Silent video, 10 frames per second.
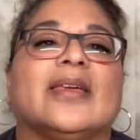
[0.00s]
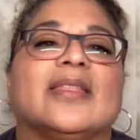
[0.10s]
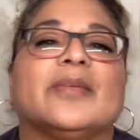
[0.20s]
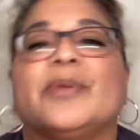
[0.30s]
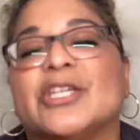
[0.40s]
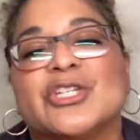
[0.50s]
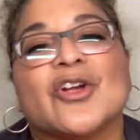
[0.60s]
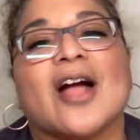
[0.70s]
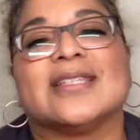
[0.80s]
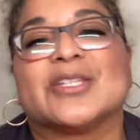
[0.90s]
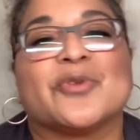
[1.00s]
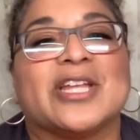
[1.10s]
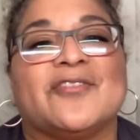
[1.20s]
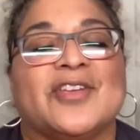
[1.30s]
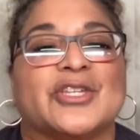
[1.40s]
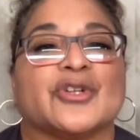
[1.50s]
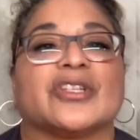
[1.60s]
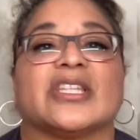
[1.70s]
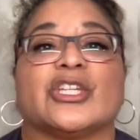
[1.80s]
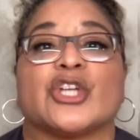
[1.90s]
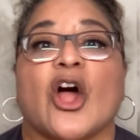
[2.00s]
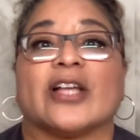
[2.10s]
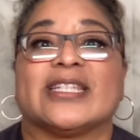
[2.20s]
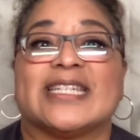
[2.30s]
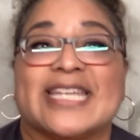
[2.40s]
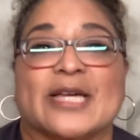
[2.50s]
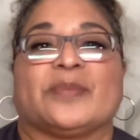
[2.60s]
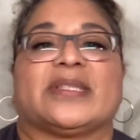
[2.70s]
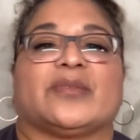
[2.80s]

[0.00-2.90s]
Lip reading: The picture on screen features the jaw's tips,